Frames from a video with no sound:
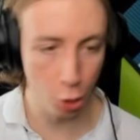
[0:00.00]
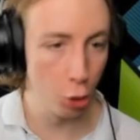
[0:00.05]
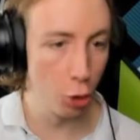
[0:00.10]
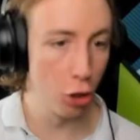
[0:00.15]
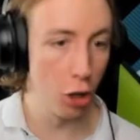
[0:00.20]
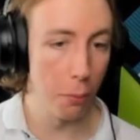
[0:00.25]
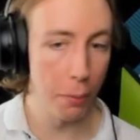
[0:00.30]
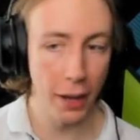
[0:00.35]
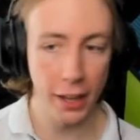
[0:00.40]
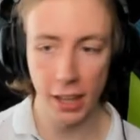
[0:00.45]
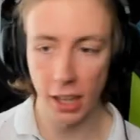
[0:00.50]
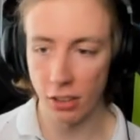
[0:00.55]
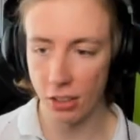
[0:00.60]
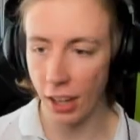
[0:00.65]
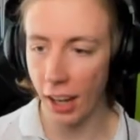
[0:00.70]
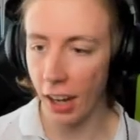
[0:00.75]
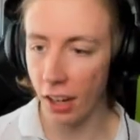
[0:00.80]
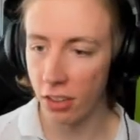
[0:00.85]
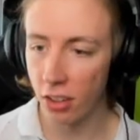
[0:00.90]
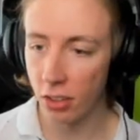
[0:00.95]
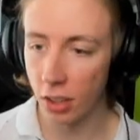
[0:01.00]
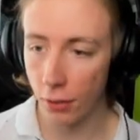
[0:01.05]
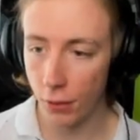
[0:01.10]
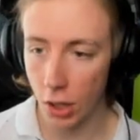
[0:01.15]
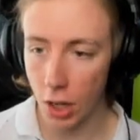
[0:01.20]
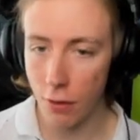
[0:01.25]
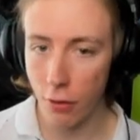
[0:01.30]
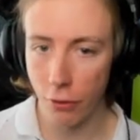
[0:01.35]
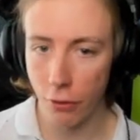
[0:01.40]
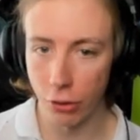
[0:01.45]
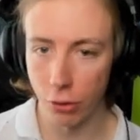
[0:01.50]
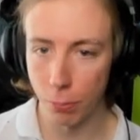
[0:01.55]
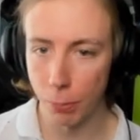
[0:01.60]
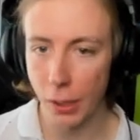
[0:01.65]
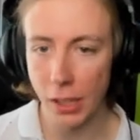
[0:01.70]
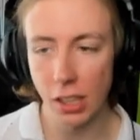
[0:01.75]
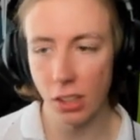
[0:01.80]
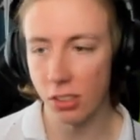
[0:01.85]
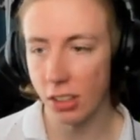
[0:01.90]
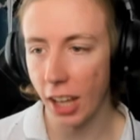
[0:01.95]
Will Google pay their taxes if enough of us
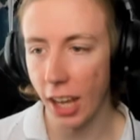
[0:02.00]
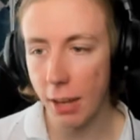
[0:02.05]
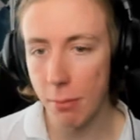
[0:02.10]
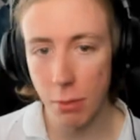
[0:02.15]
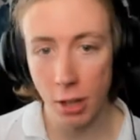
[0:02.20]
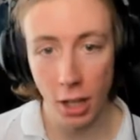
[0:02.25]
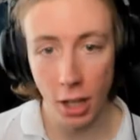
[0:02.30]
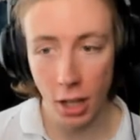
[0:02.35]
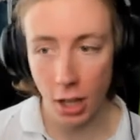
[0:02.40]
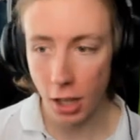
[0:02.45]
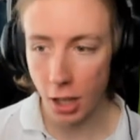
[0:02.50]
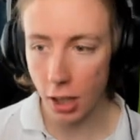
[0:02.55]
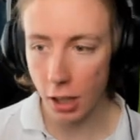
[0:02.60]
beat this game?